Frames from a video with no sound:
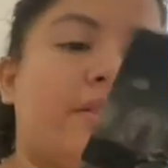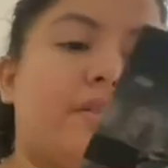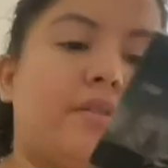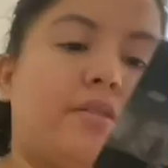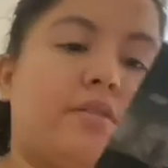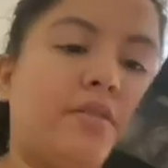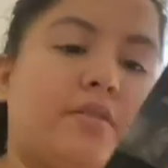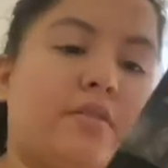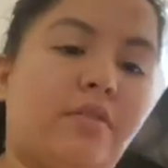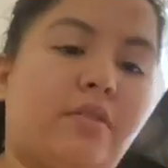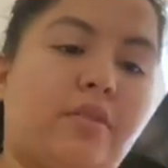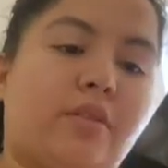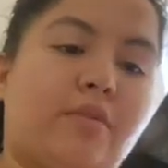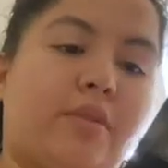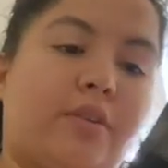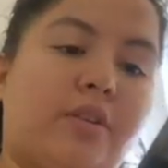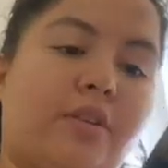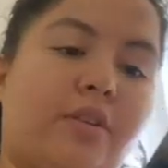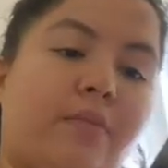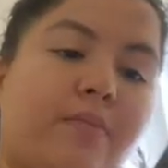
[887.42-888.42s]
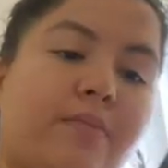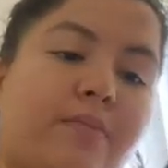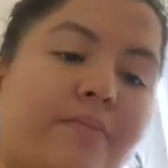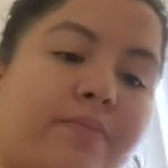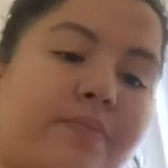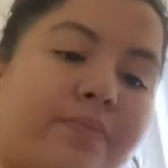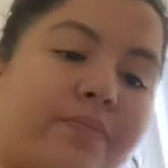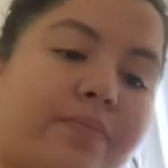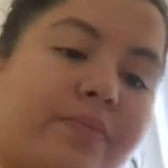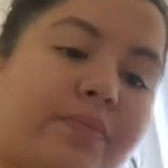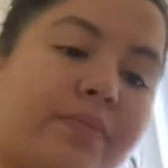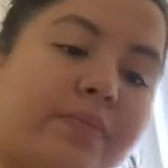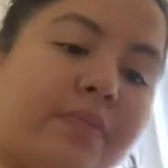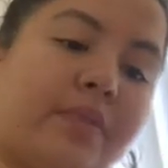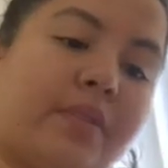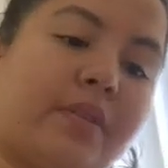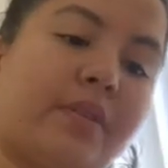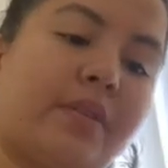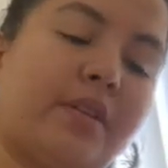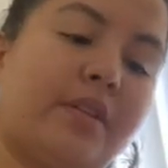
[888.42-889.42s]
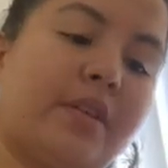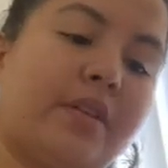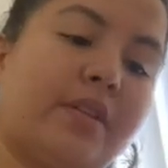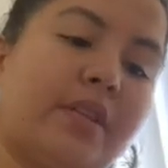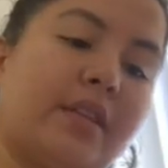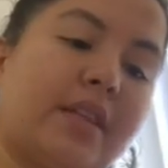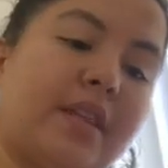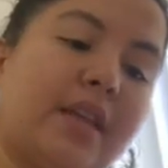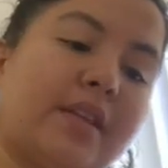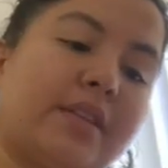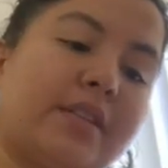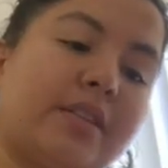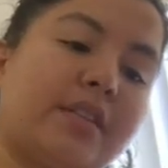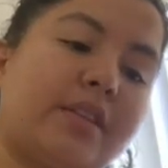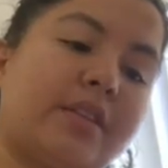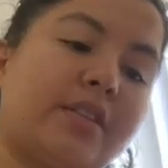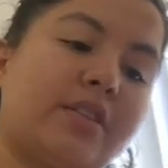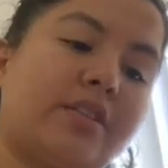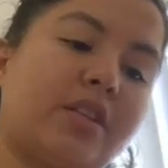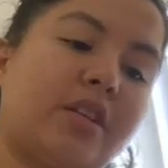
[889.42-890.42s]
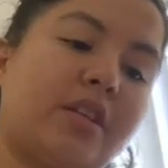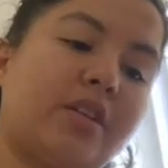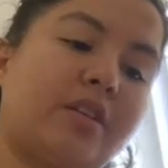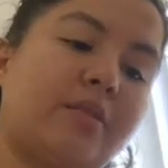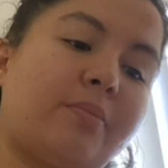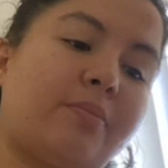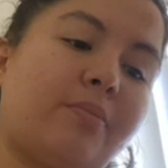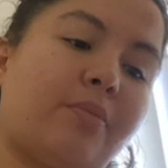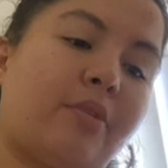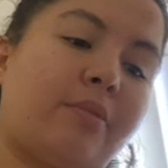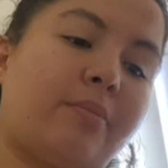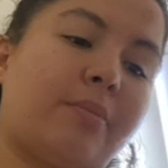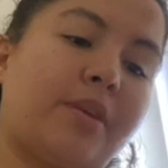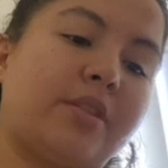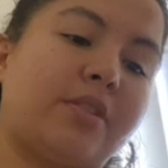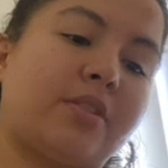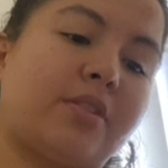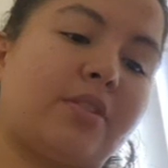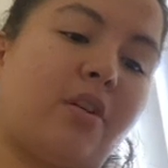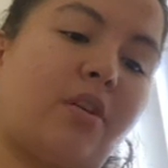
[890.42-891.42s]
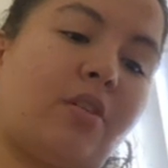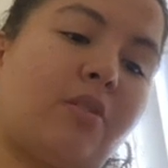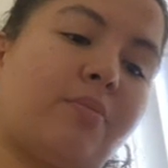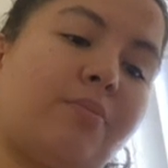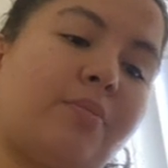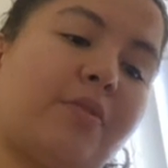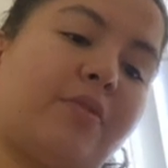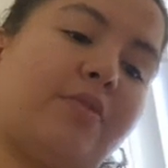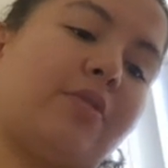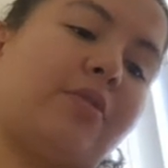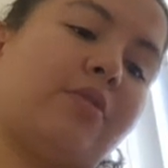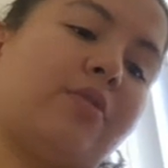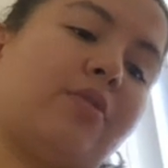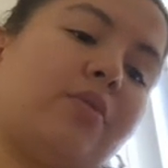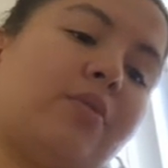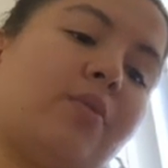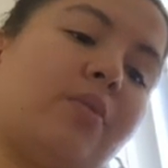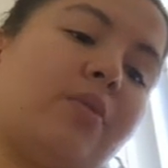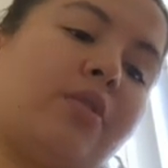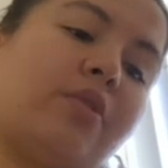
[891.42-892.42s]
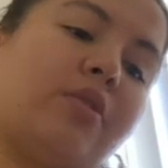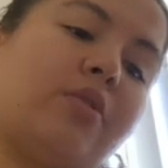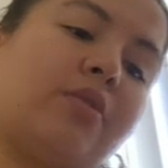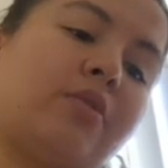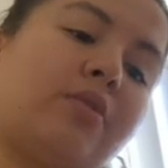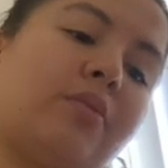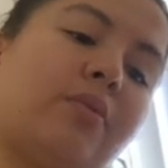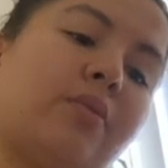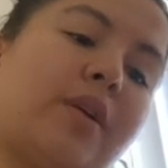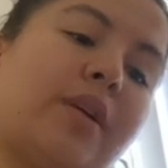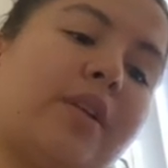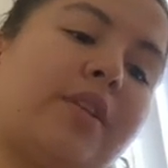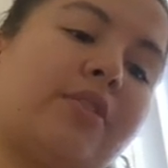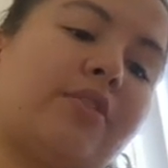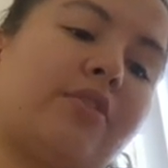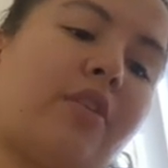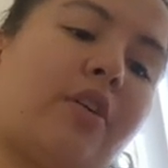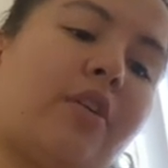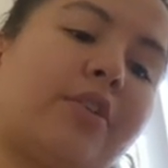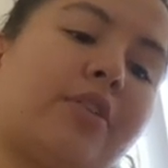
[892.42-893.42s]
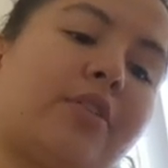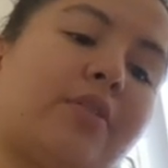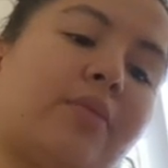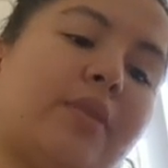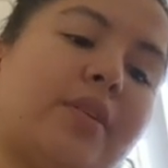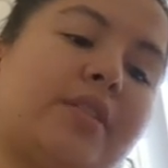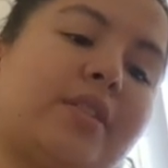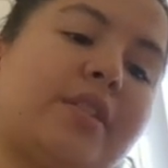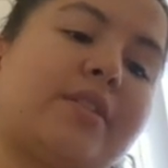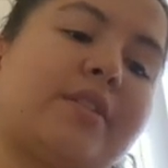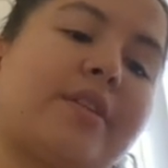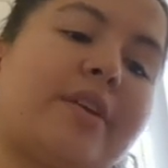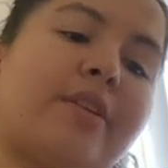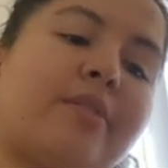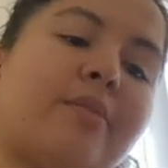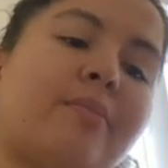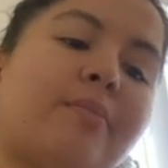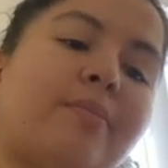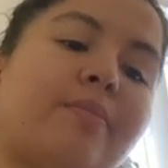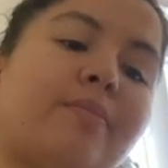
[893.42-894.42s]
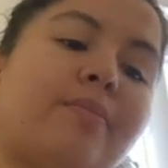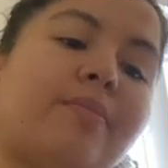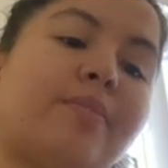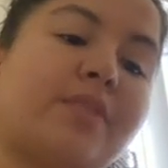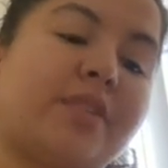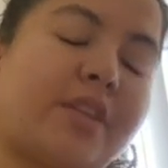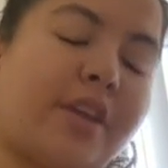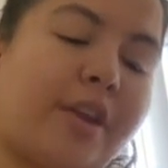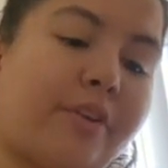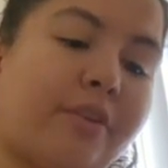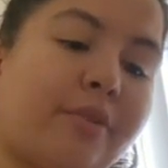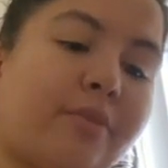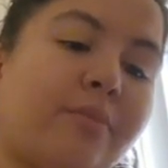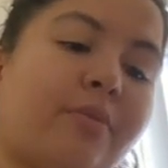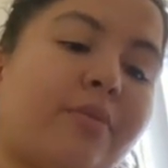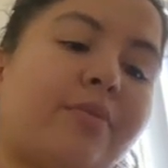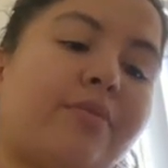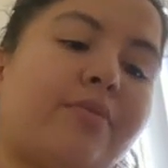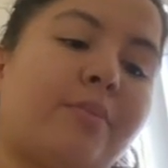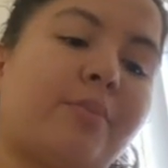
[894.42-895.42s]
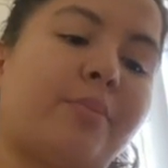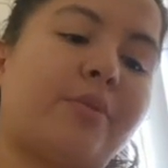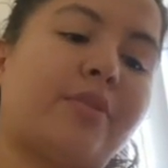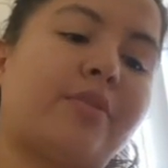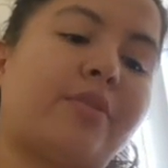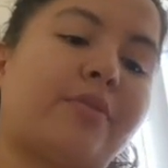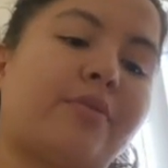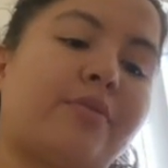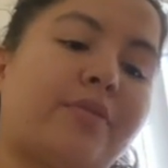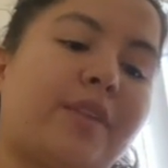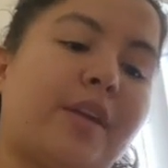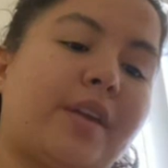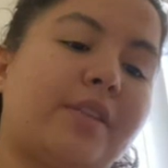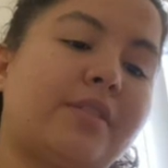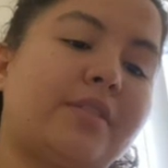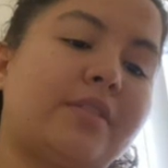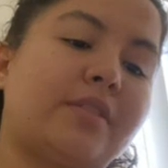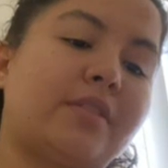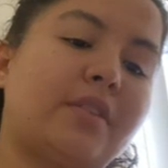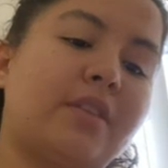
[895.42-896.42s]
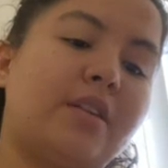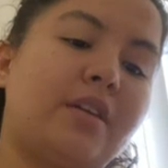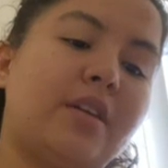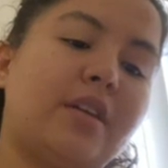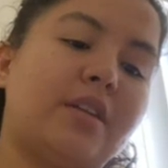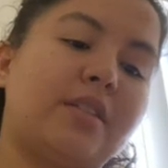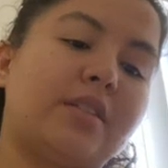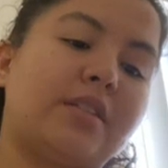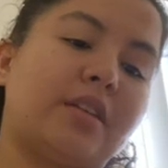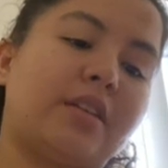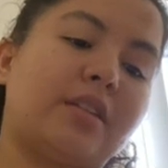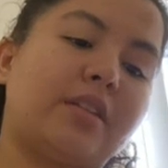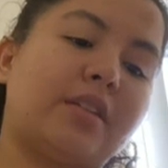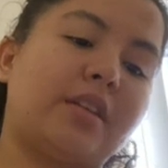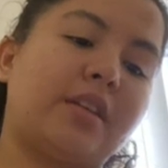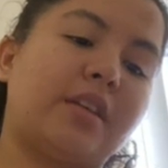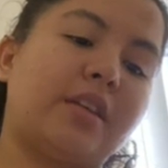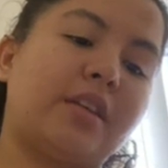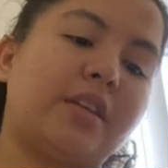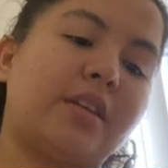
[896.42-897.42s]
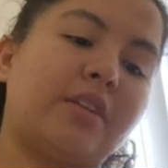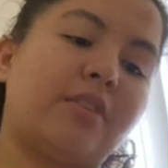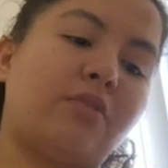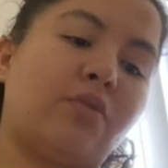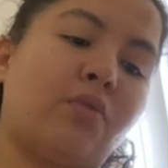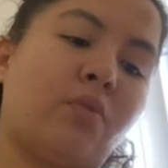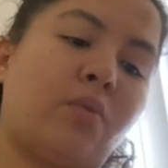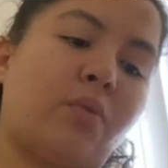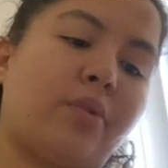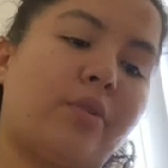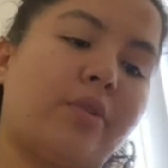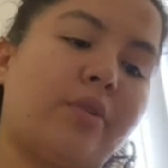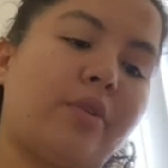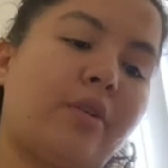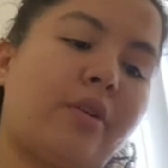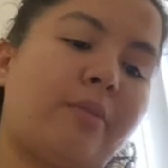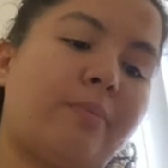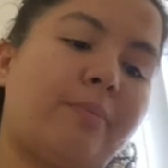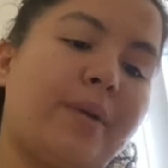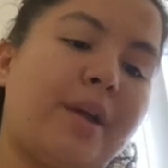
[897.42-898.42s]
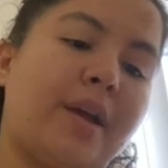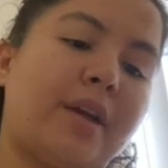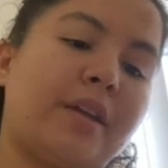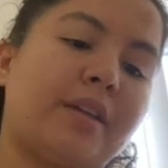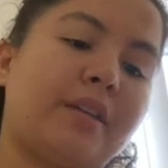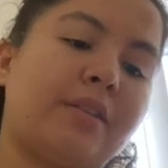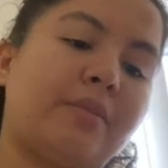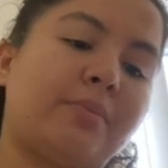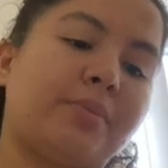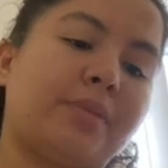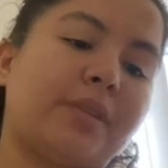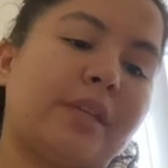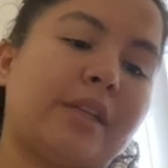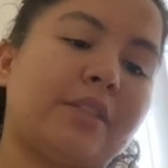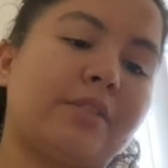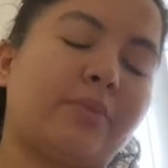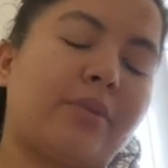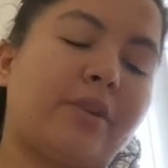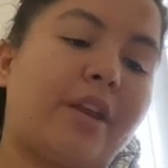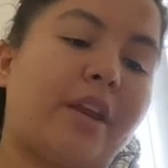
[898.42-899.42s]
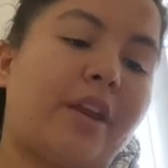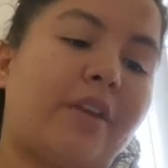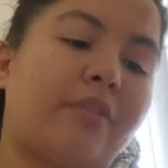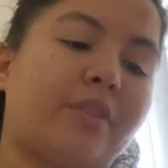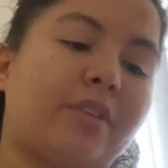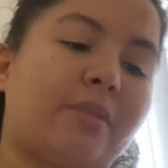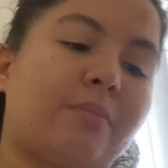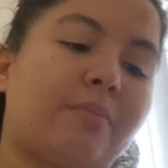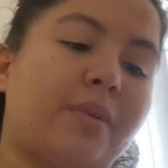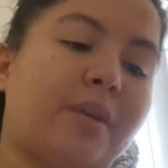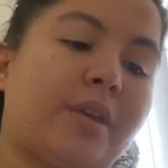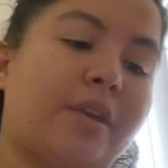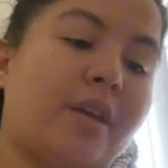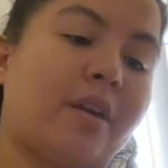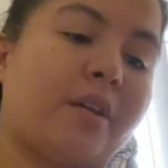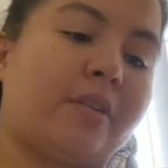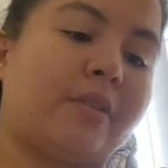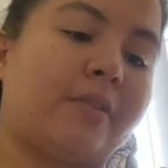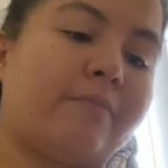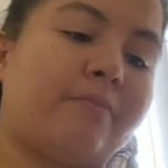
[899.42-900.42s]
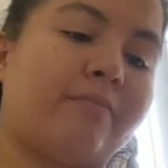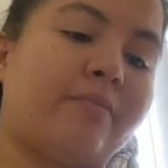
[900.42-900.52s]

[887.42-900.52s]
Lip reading: So here we go. The last thing Jacob Portman saw before the world went dark was a terrible familiar face. Suddenly he and Noor are back in the place where everything began.